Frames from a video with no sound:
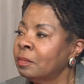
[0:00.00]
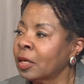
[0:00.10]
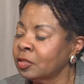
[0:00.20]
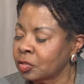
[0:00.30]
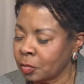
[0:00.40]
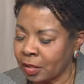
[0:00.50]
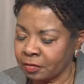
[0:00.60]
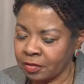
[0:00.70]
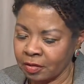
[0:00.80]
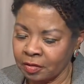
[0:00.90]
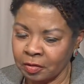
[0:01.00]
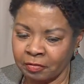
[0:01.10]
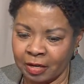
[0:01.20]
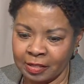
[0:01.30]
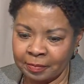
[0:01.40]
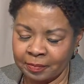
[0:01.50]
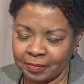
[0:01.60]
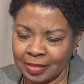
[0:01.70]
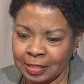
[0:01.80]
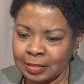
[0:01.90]
March 12th, mm-hmm. You're right.
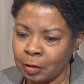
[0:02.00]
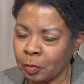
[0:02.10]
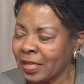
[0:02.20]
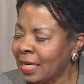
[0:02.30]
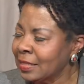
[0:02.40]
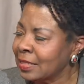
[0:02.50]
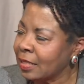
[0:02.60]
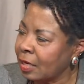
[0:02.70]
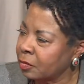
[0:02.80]
So when I said, how